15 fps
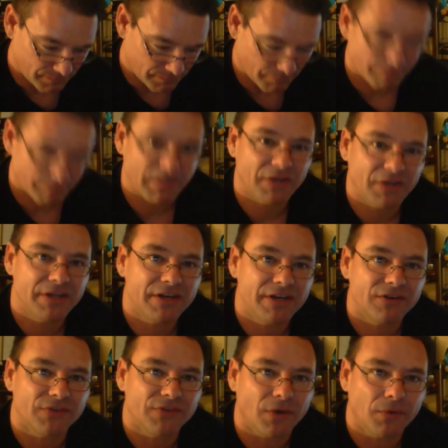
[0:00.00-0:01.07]
billion
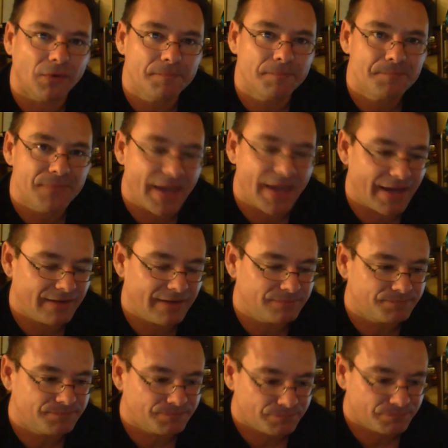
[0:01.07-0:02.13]
years old, and
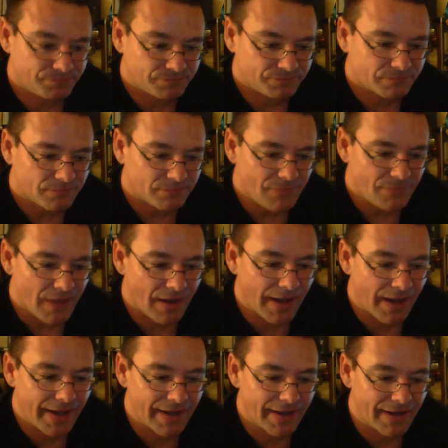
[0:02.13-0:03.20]

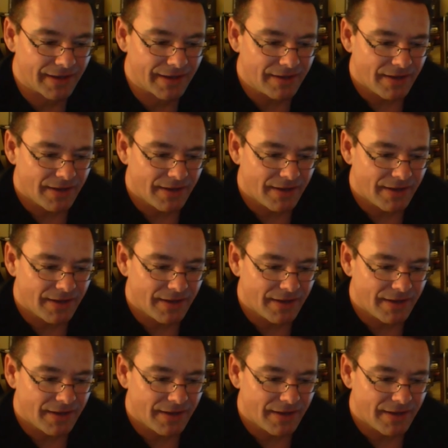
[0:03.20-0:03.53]
I